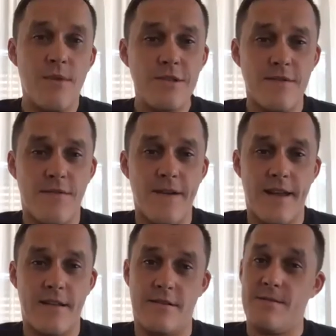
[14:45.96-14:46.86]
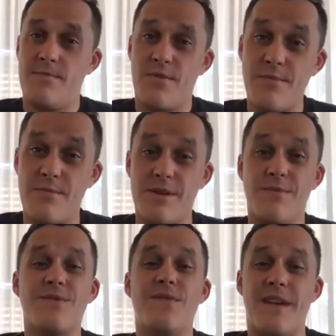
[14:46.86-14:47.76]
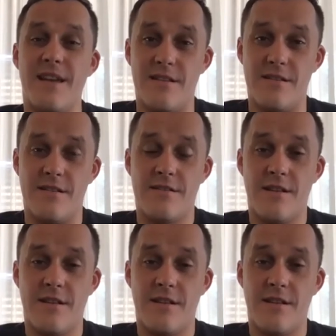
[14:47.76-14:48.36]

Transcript: most of the failures probably would fail in this,